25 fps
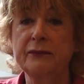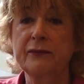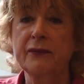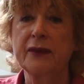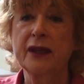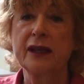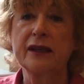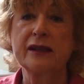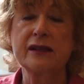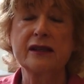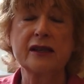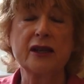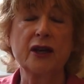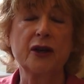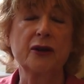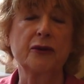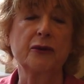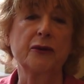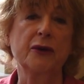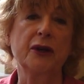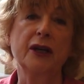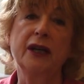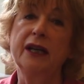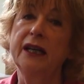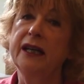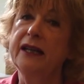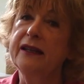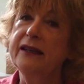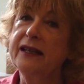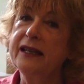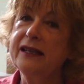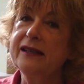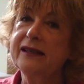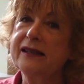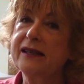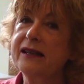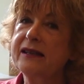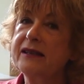So,
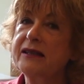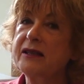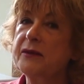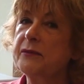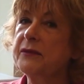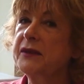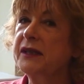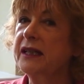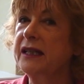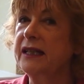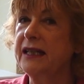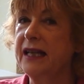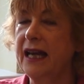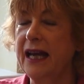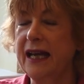these systems can